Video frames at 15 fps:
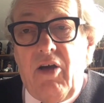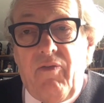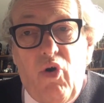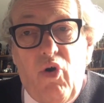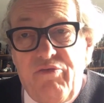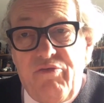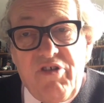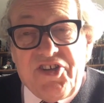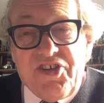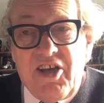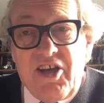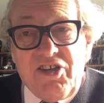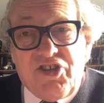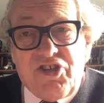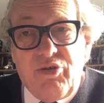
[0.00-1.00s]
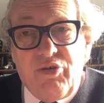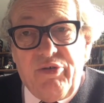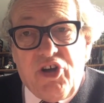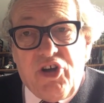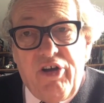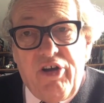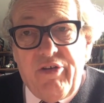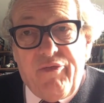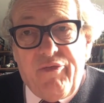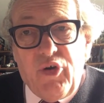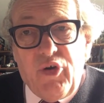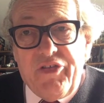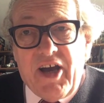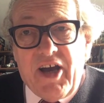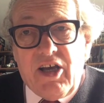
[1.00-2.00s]
Ordinary state schools can't
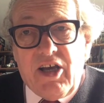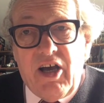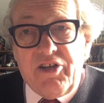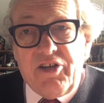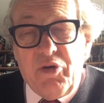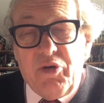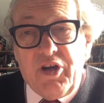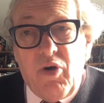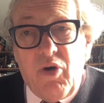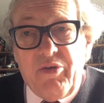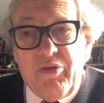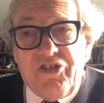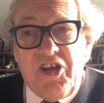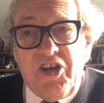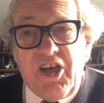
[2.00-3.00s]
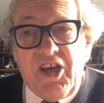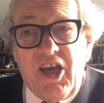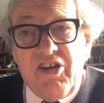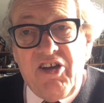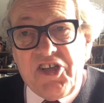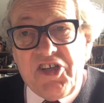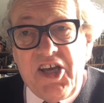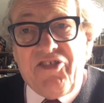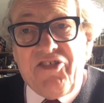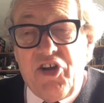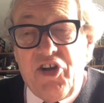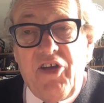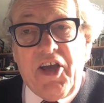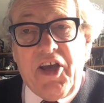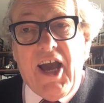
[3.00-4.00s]
afford that kind of money. What we're seeing here is yet
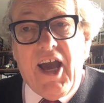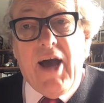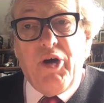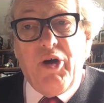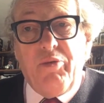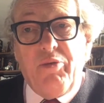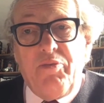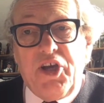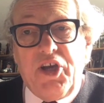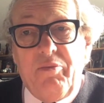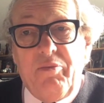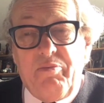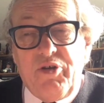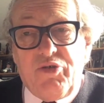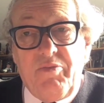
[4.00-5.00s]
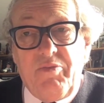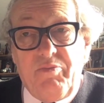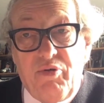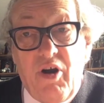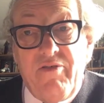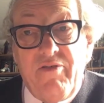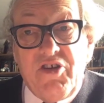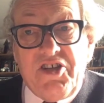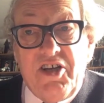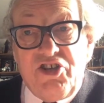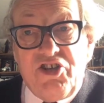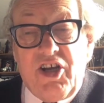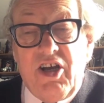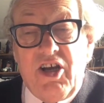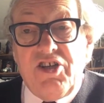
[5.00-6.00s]
another gap opening up between private
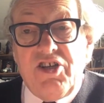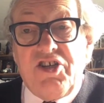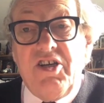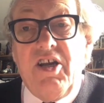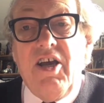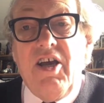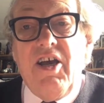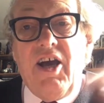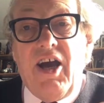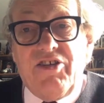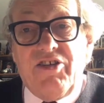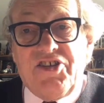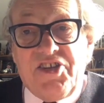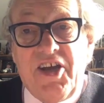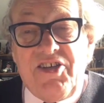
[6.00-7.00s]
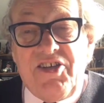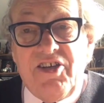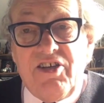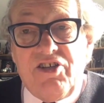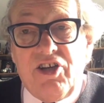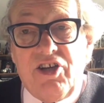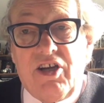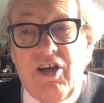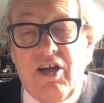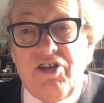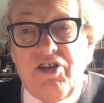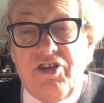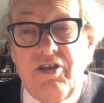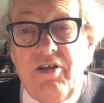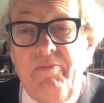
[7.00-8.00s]
education and state
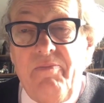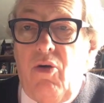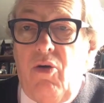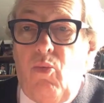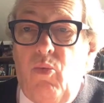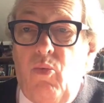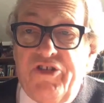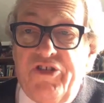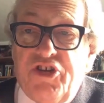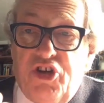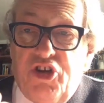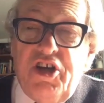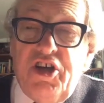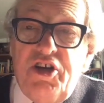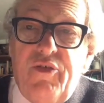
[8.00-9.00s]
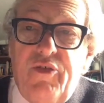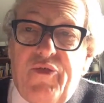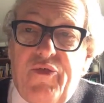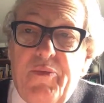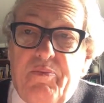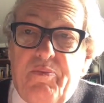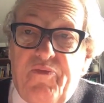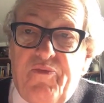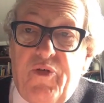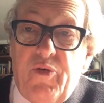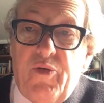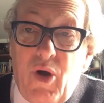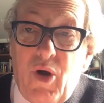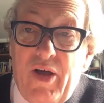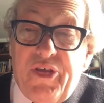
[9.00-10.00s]
education. What's good enough for
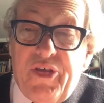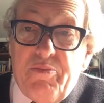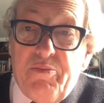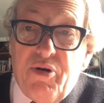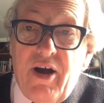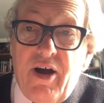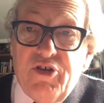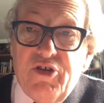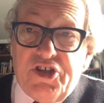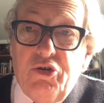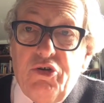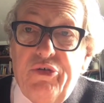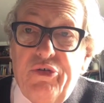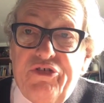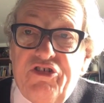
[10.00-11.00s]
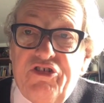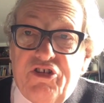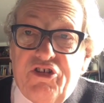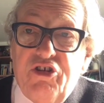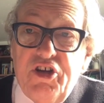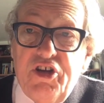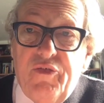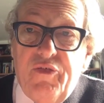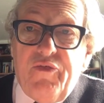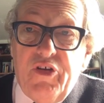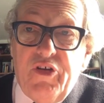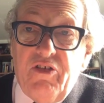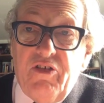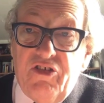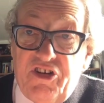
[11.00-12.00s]
wealthy private schools is good enough
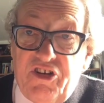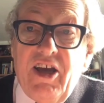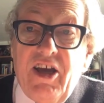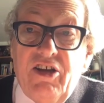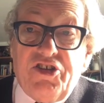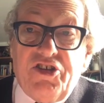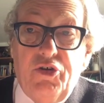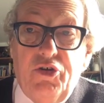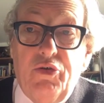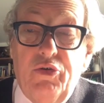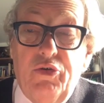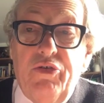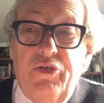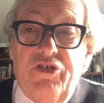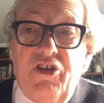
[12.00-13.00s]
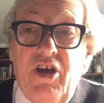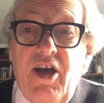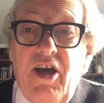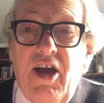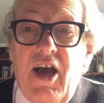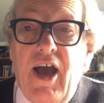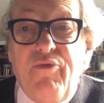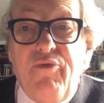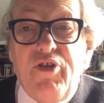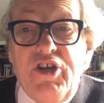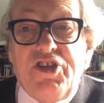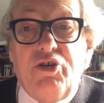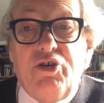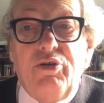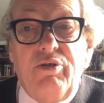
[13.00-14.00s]
for state schools. Every
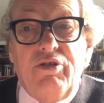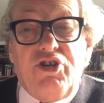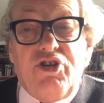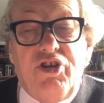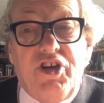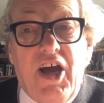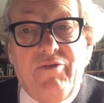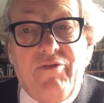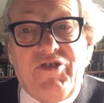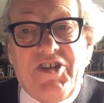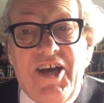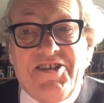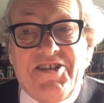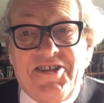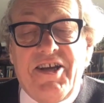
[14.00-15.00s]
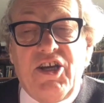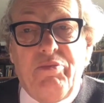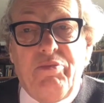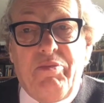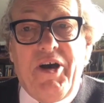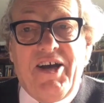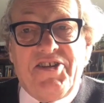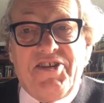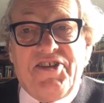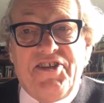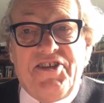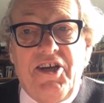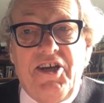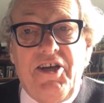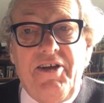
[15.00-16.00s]
school should have testing
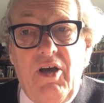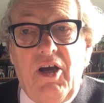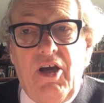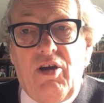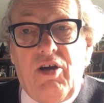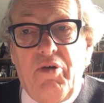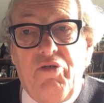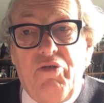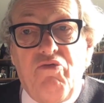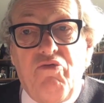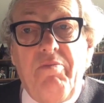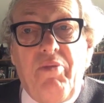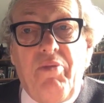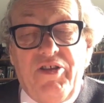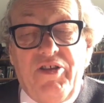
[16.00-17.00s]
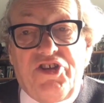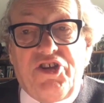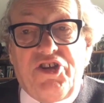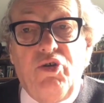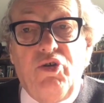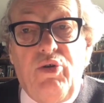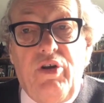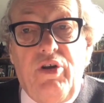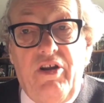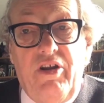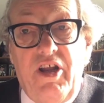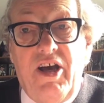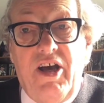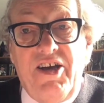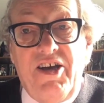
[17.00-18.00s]
capacity, can be run by the school
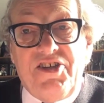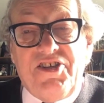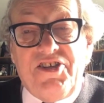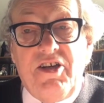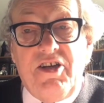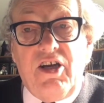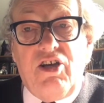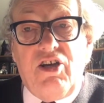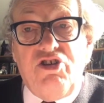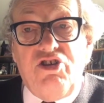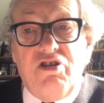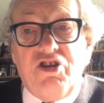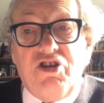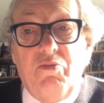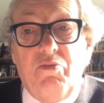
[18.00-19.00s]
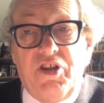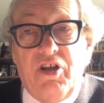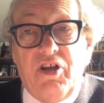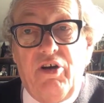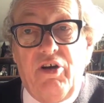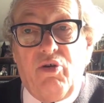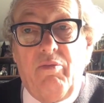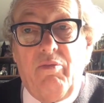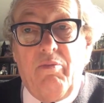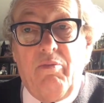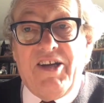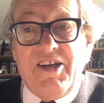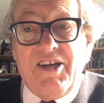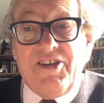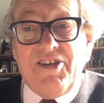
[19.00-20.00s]
nurse in conjunction with the local
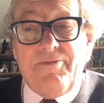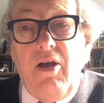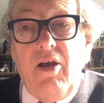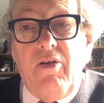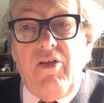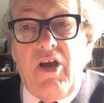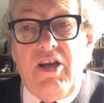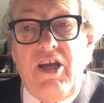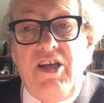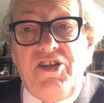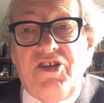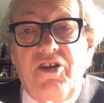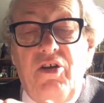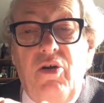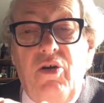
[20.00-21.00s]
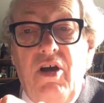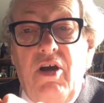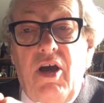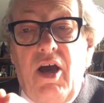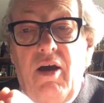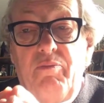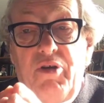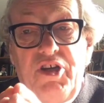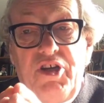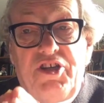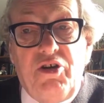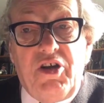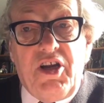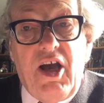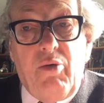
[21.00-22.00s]
medics. They need to be
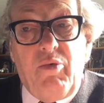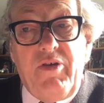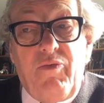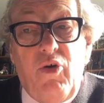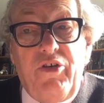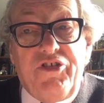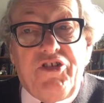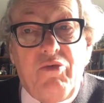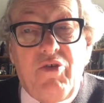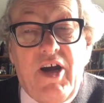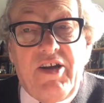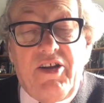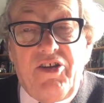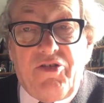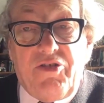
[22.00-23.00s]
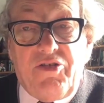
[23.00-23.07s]
doing that. We've also read this